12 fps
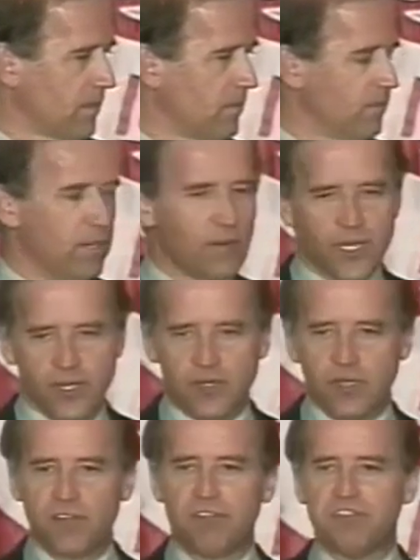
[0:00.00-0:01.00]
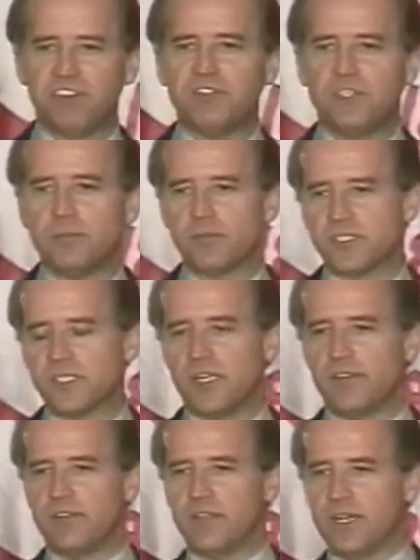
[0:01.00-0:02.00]
very nearly 50%
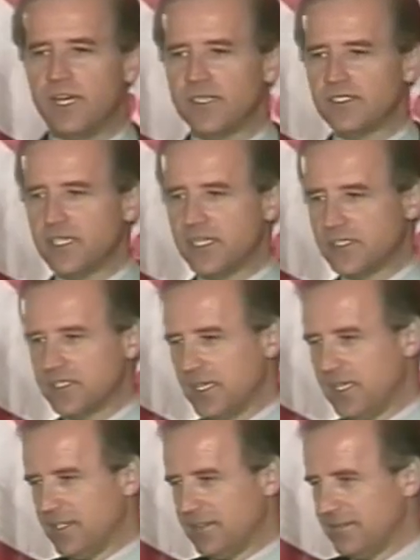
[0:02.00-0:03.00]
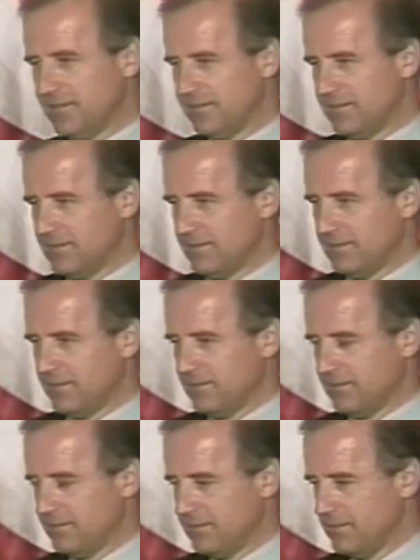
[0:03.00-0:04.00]
of the United States Senate
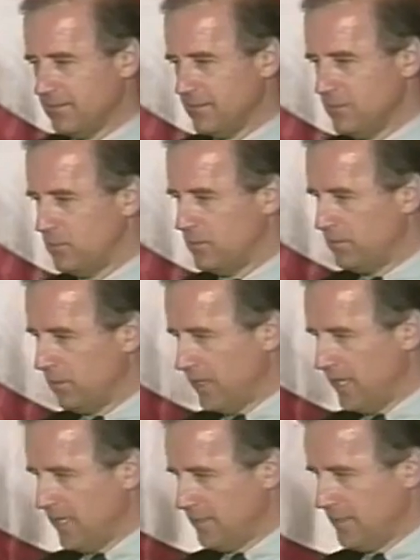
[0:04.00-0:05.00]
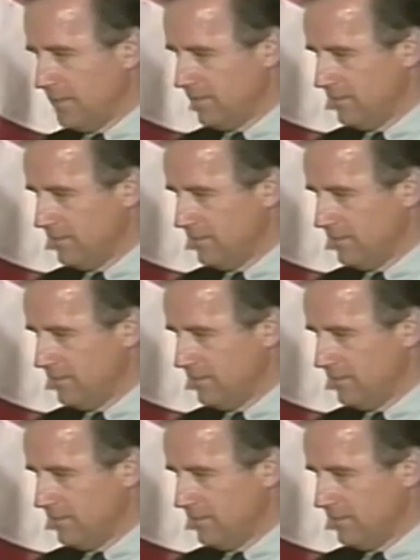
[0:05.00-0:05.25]
would vote against him.